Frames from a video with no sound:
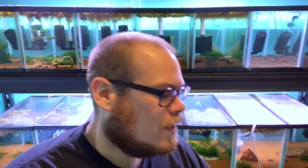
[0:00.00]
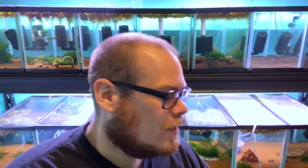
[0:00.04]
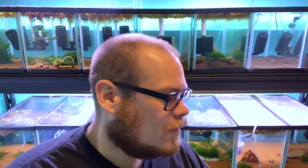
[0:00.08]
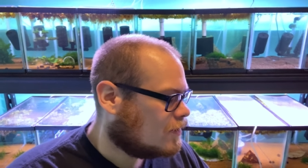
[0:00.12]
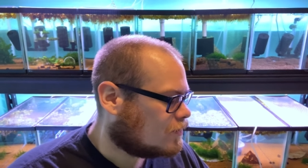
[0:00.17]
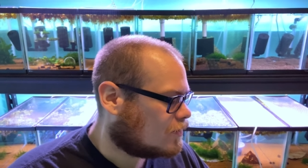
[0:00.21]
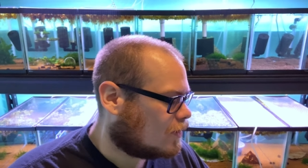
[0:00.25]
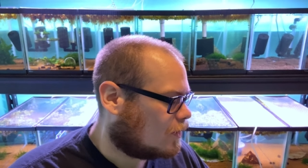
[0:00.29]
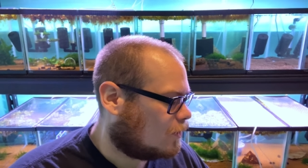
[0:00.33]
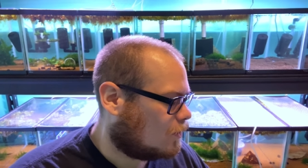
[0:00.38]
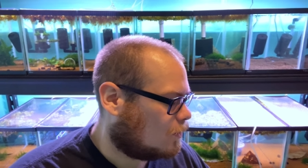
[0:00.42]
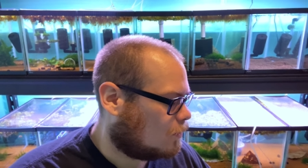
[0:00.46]

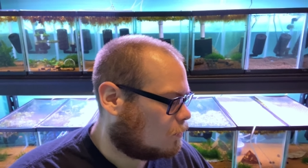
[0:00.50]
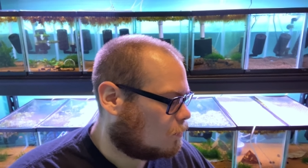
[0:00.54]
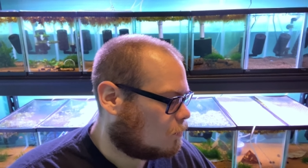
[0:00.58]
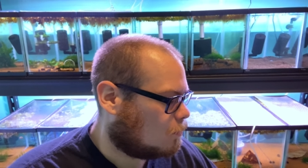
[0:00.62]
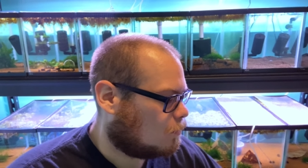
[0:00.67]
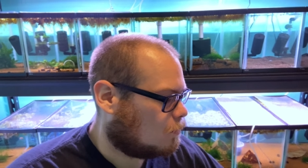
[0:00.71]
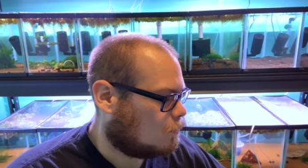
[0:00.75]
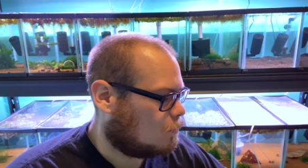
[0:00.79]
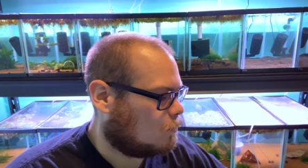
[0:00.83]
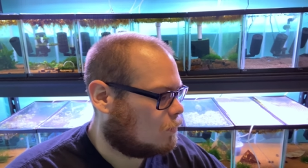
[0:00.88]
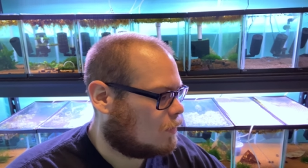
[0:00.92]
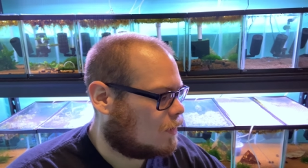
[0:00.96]
So
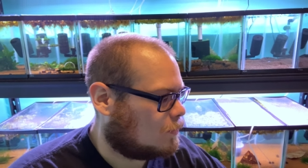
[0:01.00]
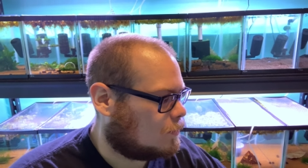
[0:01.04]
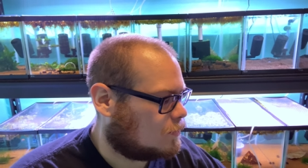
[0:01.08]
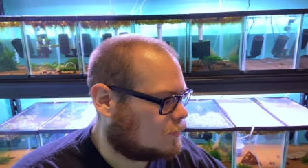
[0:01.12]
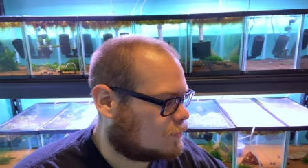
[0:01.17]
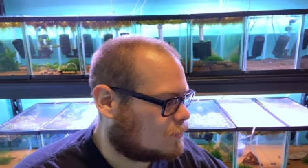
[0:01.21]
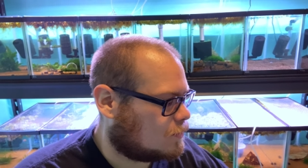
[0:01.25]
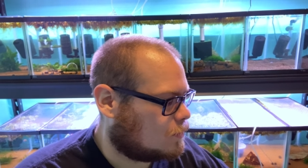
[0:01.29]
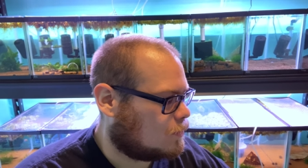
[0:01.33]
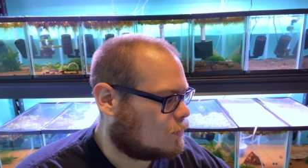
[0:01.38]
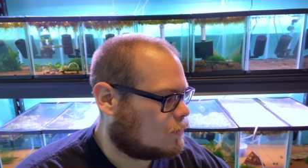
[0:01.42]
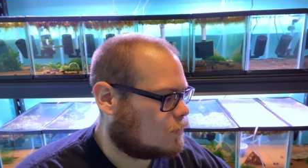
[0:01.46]
what was
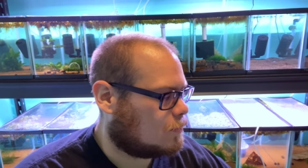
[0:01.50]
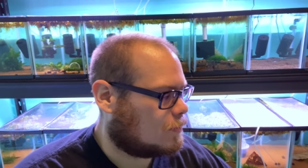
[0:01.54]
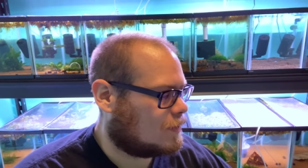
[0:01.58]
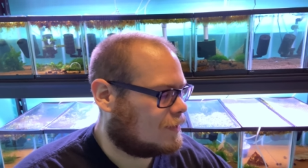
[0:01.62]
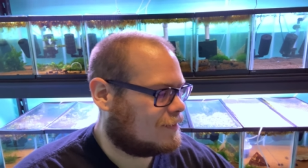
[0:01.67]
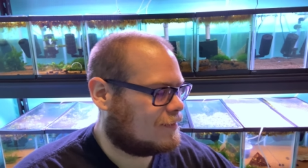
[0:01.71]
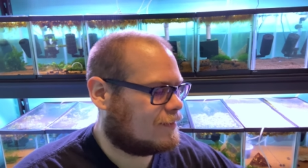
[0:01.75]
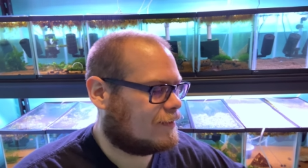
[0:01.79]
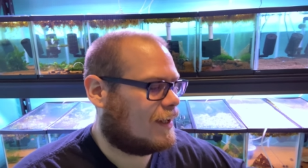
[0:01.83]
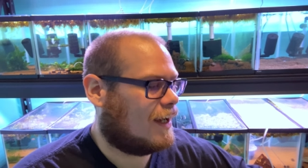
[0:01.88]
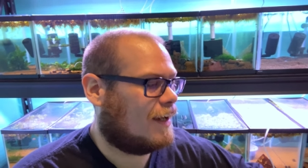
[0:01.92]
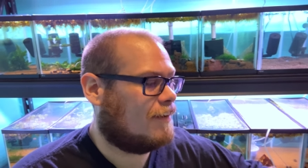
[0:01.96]
cool
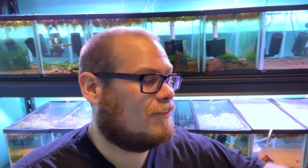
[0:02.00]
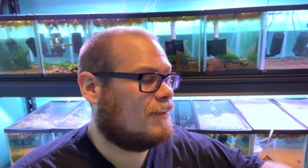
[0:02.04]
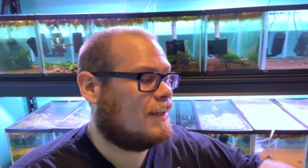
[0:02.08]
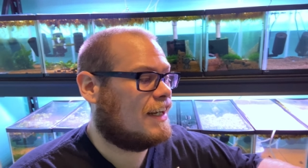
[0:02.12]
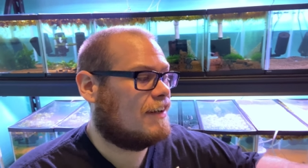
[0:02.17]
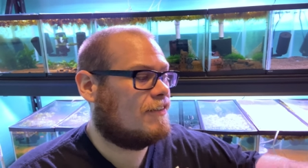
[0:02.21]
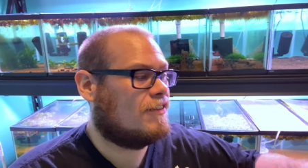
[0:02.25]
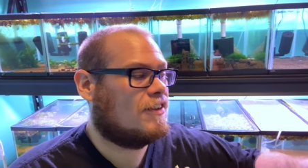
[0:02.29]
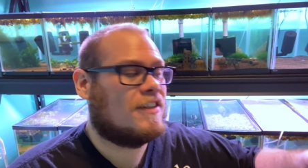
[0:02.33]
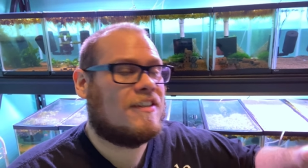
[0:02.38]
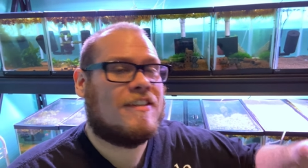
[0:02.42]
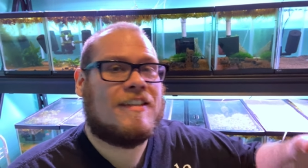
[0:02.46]
was I've
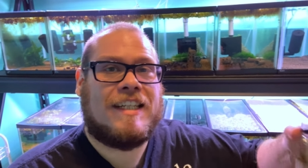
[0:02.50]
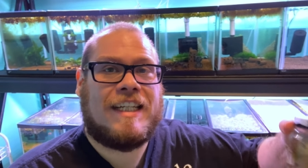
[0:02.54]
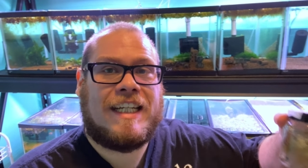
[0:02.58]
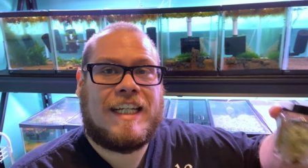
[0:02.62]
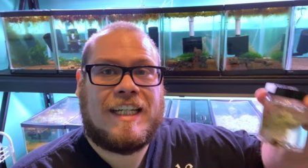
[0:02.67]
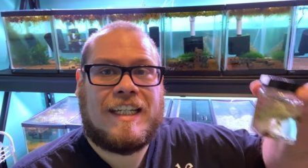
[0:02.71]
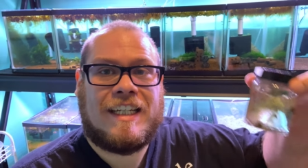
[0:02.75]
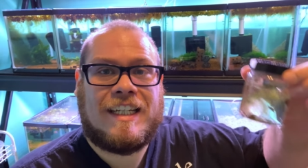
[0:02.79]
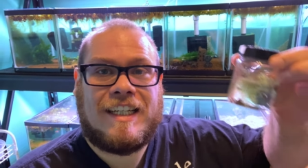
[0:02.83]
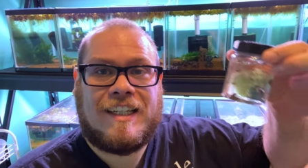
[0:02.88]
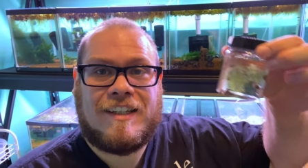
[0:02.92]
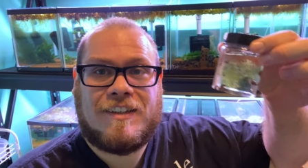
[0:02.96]
never
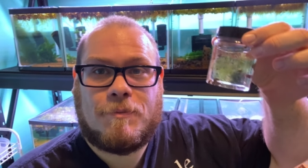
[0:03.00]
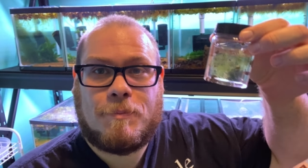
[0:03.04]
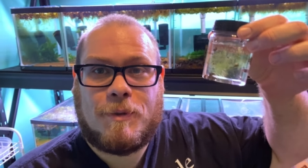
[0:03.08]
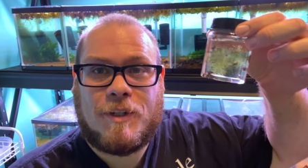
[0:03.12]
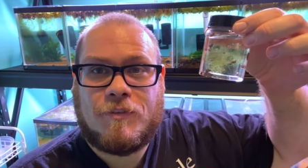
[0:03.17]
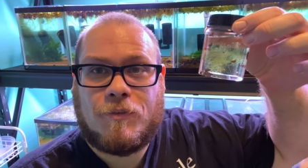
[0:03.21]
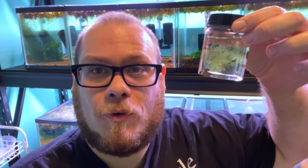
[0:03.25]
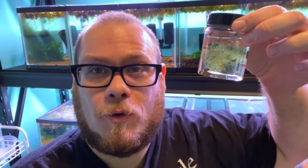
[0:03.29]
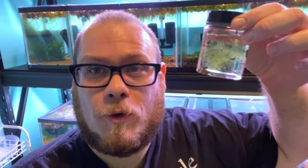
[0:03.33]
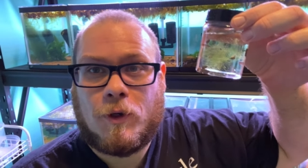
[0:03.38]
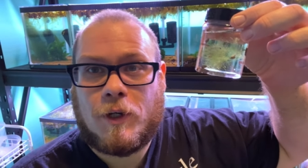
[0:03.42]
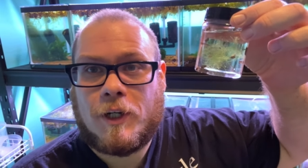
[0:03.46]
seen these
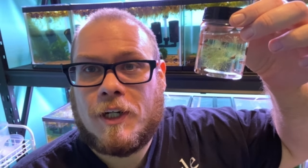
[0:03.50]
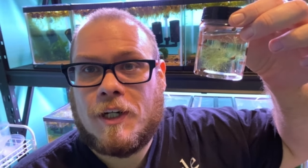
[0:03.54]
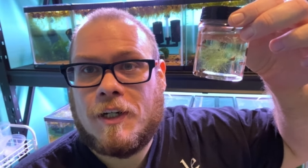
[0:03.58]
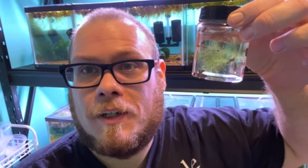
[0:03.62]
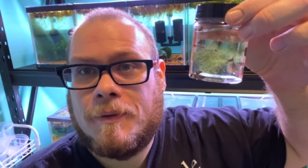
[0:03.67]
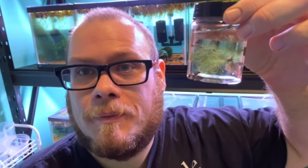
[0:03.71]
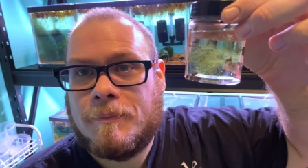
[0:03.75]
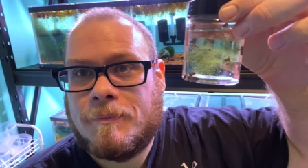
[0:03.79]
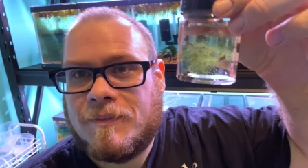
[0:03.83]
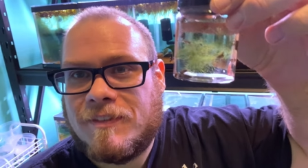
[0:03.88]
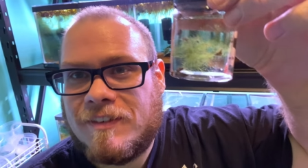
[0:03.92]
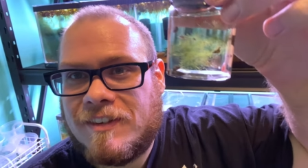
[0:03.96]
before.
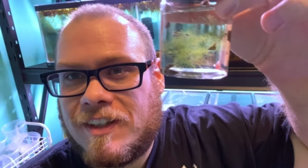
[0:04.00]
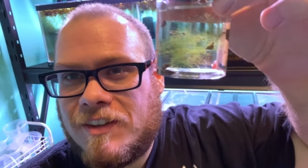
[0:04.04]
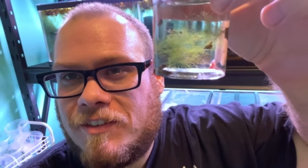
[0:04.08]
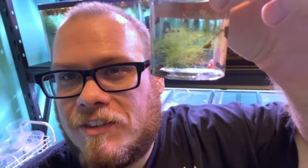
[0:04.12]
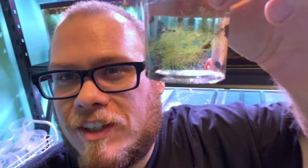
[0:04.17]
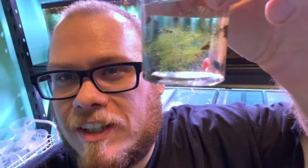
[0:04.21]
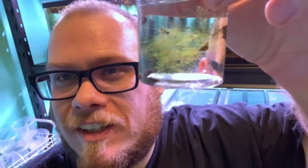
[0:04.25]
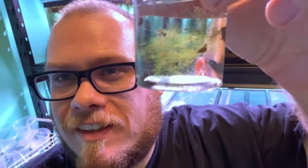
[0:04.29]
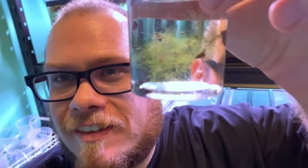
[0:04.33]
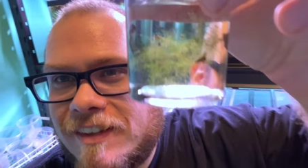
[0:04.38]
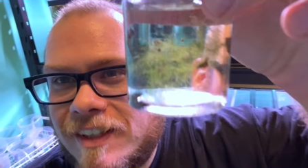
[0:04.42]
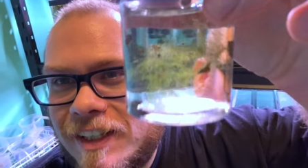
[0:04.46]
See if you
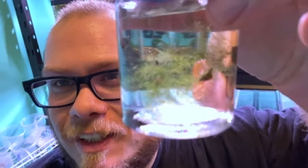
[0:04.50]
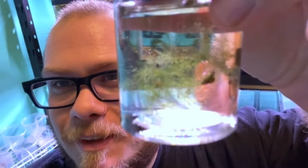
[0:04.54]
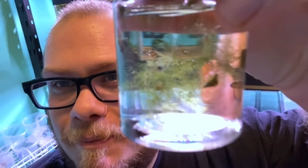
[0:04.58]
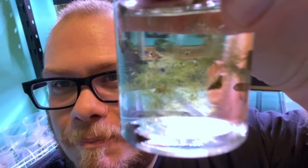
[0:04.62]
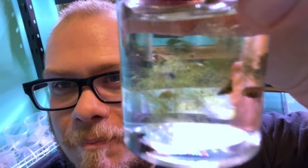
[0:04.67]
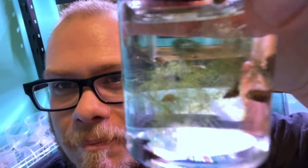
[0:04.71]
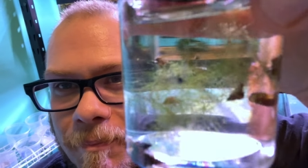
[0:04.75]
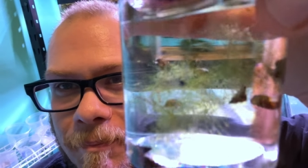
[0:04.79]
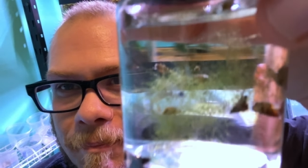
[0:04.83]
can see them.